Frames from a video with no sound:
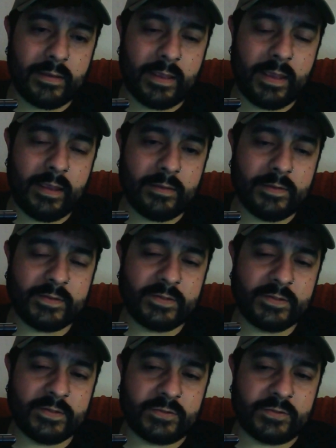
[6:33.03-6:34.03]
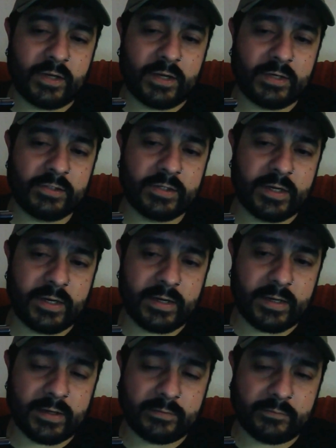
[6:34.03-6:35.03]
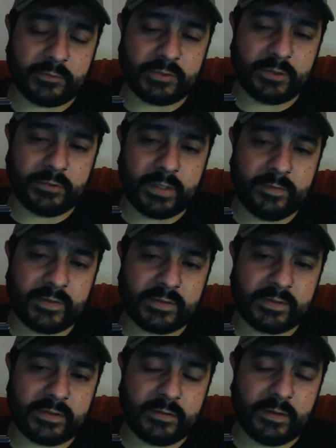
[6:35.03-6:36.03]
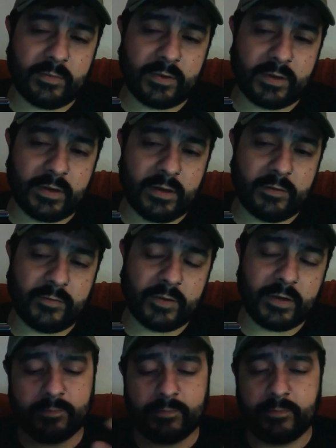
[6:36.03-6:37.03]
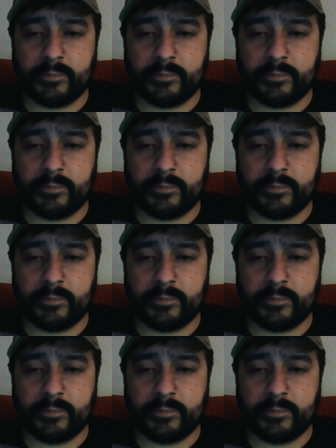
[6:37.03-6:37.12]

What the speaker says: Hey, this is Josh. Was told to give this number a call. If you can,